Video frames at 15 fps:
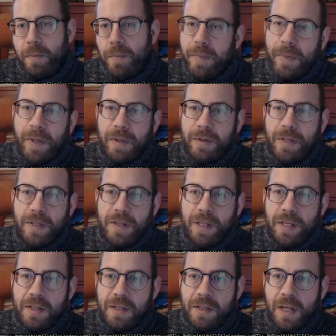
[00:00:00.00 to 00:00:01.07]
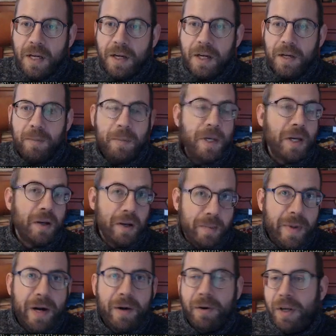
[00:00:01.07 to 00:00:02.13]
since this is going to be a
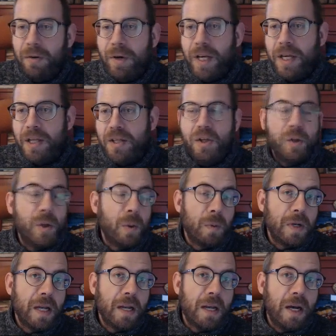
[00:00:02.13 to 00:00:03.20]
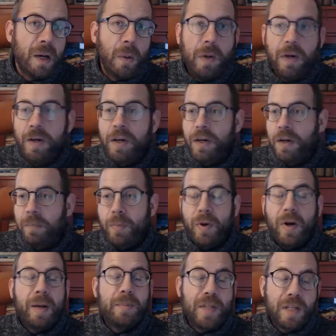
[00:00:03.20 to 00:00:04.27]
numeric array, it should only allow
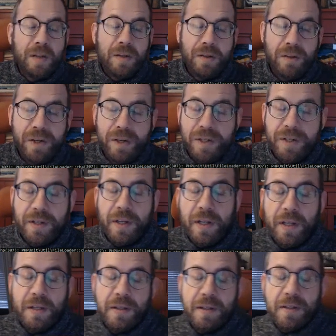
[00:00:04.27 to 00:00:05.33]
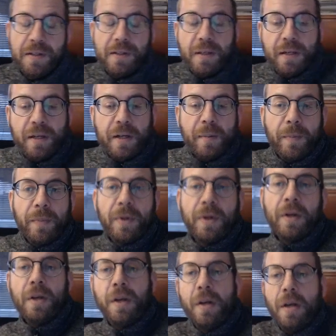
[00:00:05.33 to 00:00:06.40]
perhaps integers in its
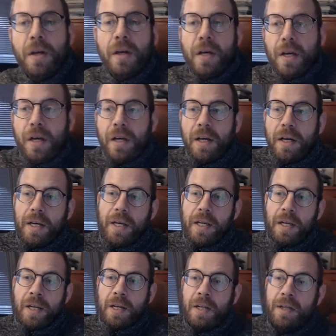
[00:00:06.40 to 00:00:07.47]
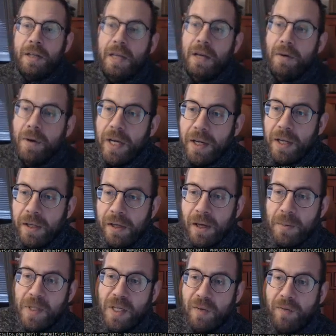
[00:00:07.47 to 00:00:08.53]
in the array that comes
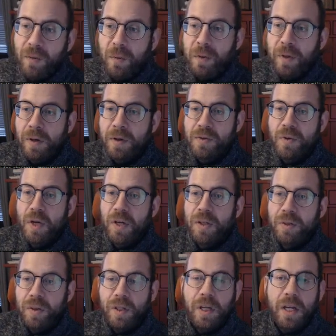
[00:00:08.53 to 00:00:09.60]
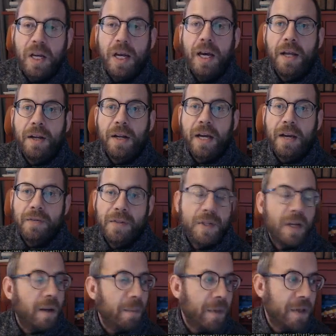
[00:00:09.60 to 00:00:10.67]
in through the constructor and have
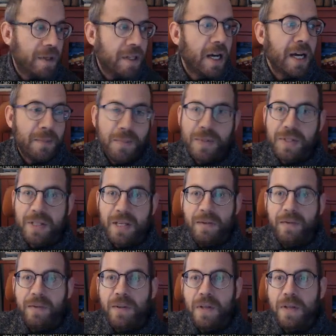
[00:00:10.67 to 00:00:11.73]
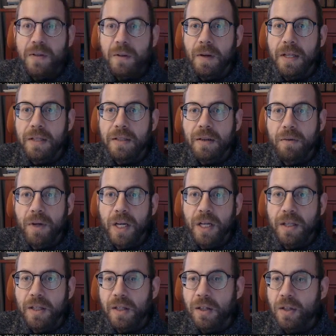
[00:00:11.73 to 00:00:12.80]
some type safety. So let's create
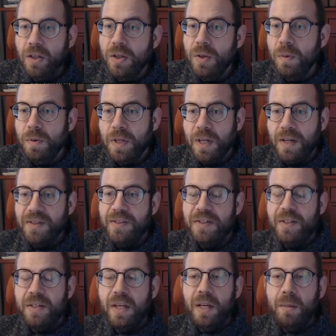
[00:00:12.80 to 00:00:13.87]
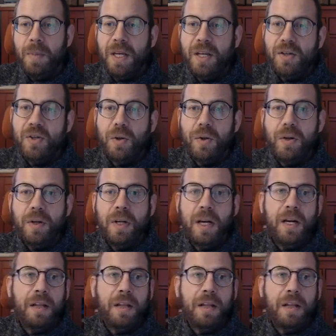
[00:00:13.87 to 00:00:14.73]
new tests and make sure that